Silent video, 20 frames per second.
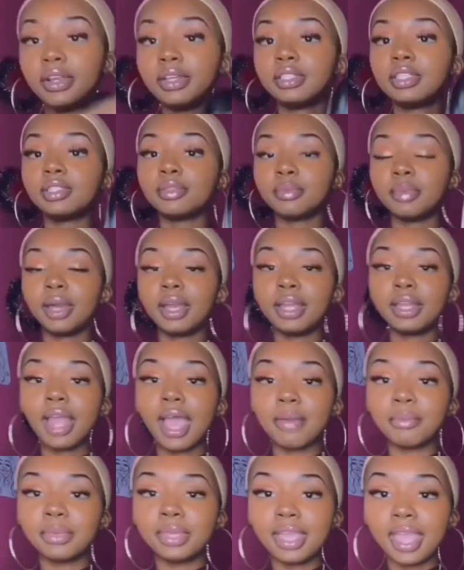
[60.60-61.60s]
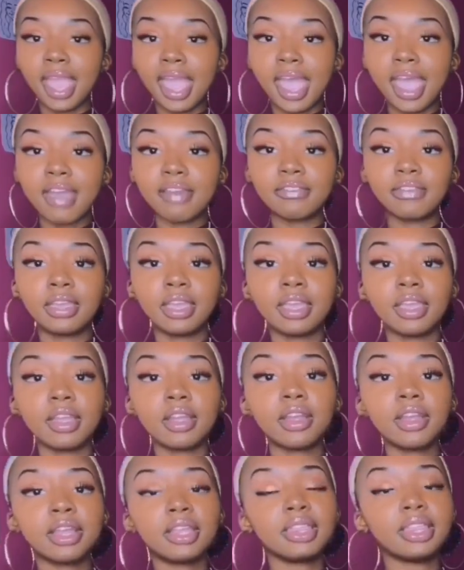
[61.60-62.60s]
First one we have
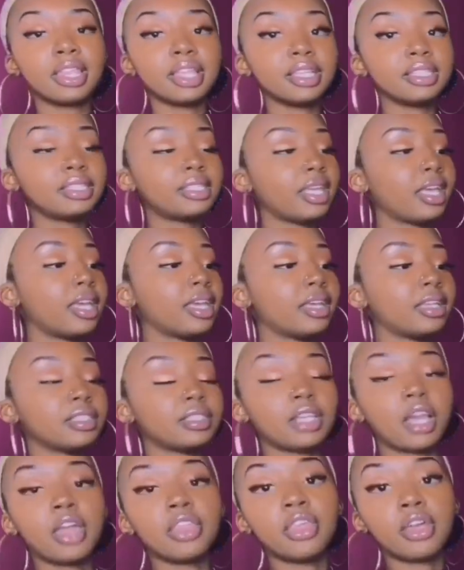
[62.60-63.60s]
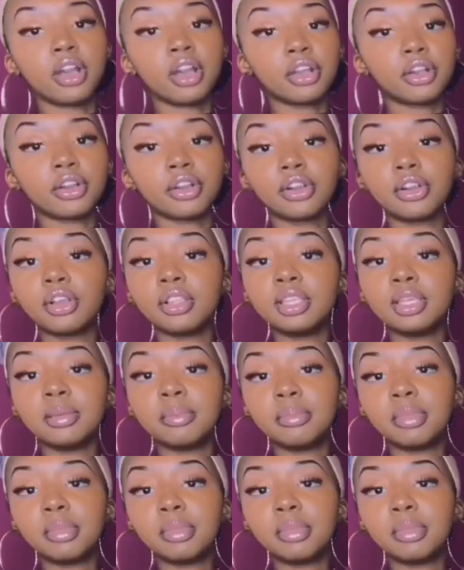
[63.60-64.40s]
here, this is the curly